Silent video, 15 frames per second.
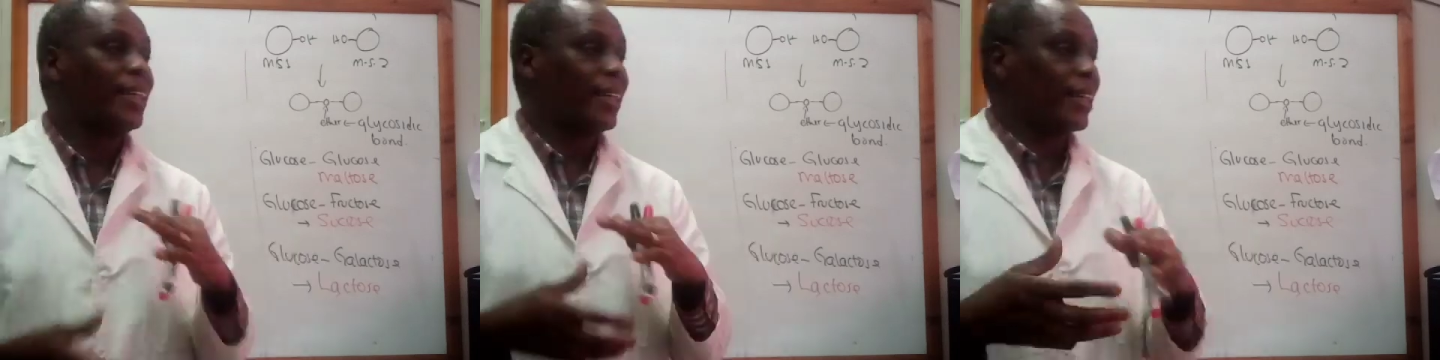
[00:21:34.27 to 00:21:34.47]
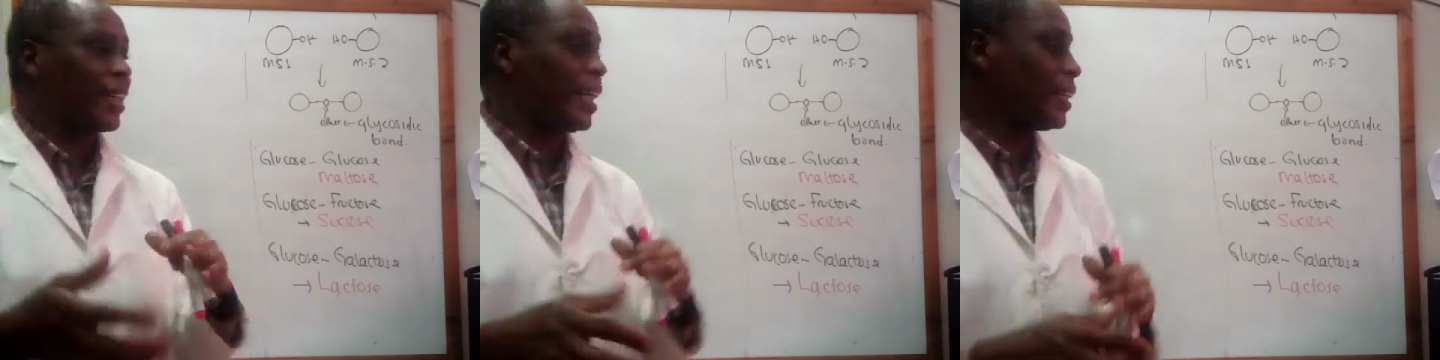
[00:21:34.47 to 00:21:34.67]

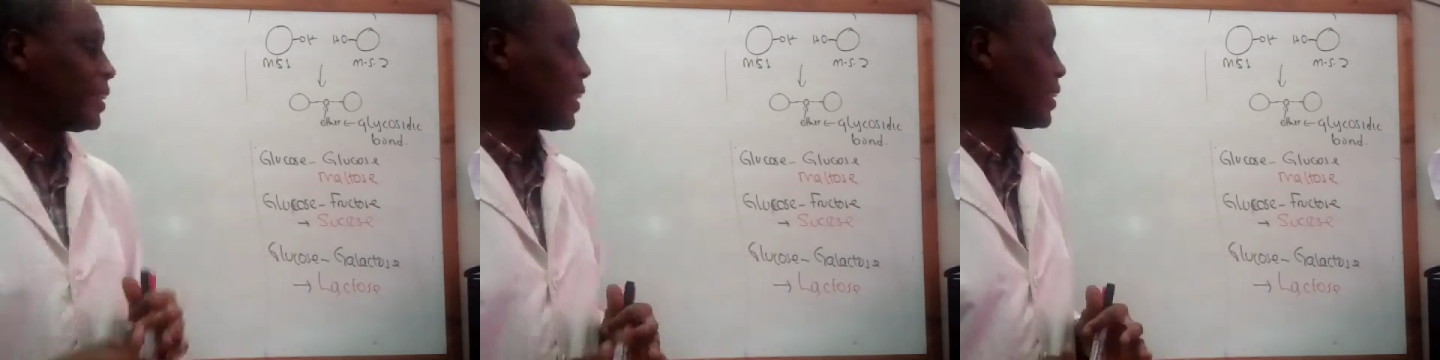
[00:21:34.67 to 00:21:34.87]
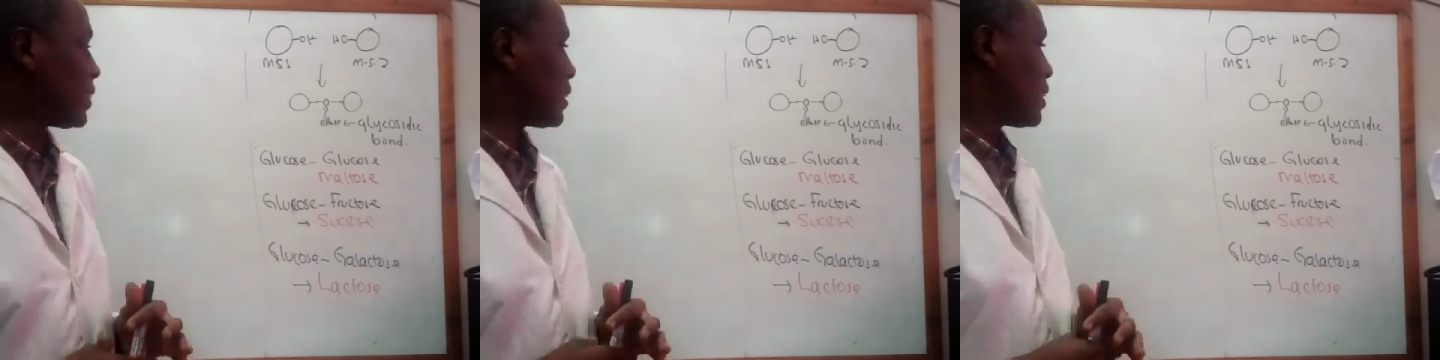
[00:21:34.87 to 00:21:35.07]
regarding
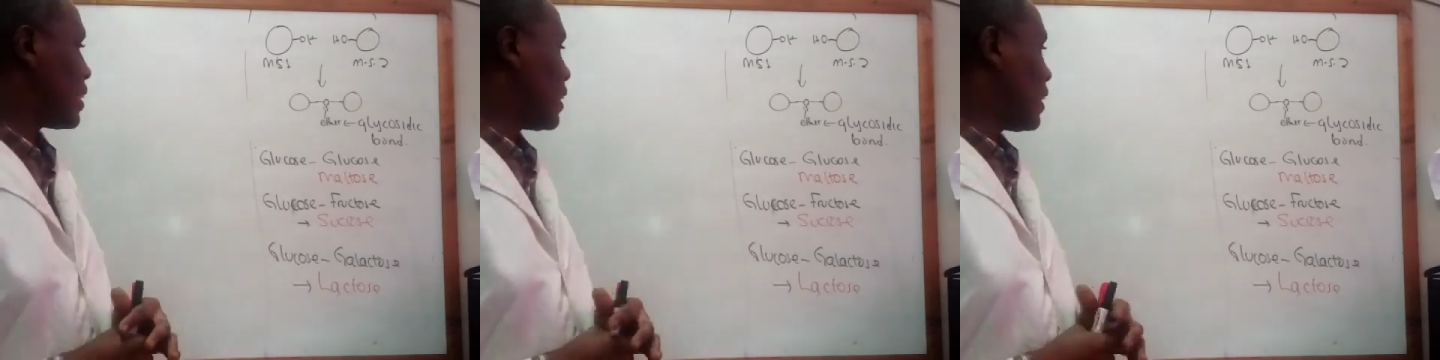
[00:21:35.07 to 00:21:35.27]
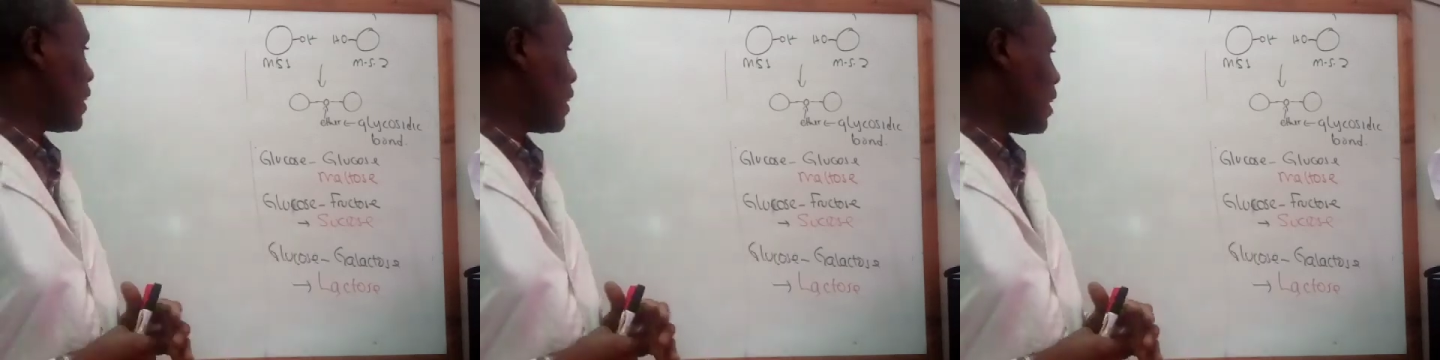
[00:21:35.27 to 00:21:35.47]
a
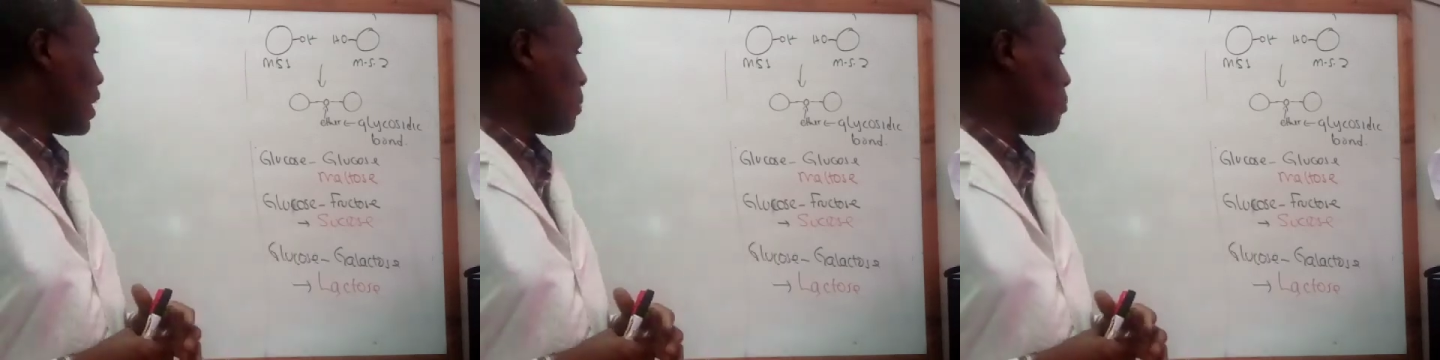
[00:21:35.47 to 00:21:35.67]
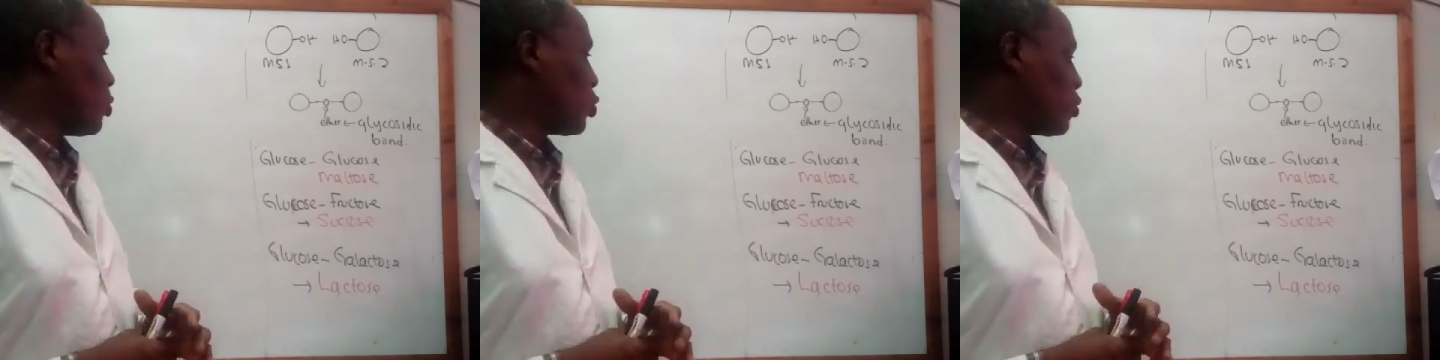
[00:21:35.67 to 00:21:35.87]
certain
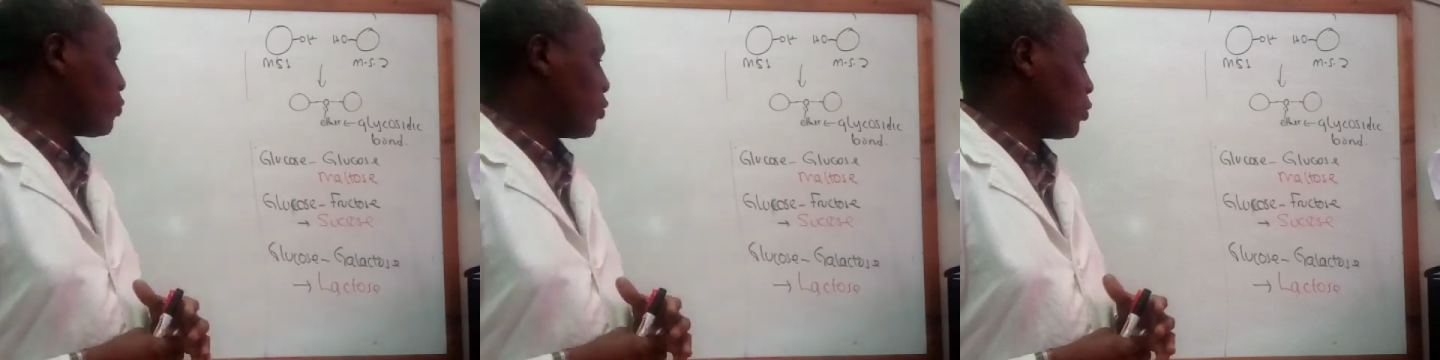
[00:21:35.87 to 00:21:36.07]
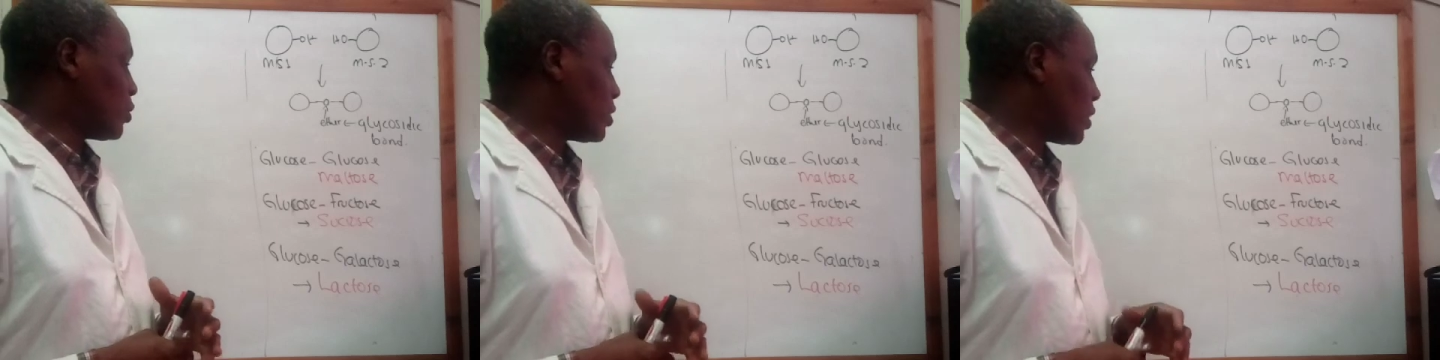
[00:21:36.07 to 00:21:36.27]
amount of
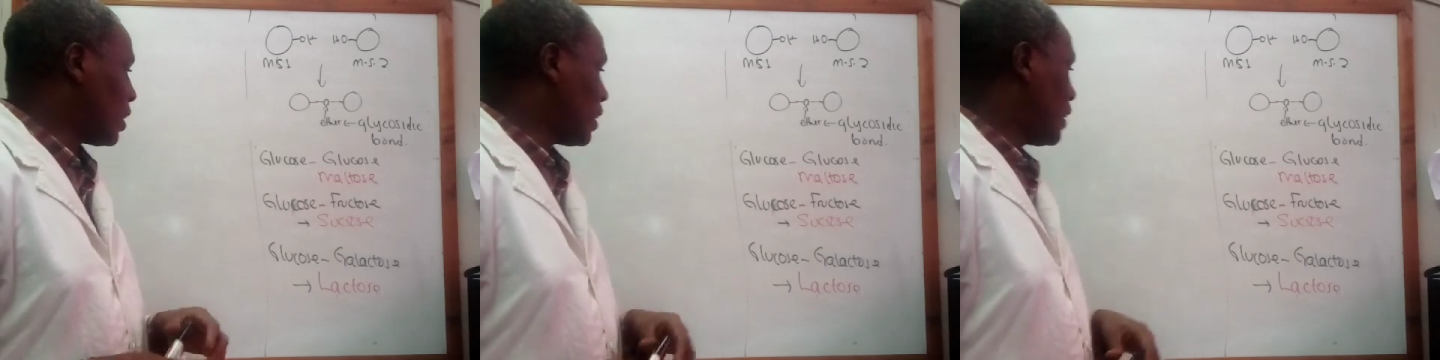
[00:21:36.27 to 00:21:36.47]
notes,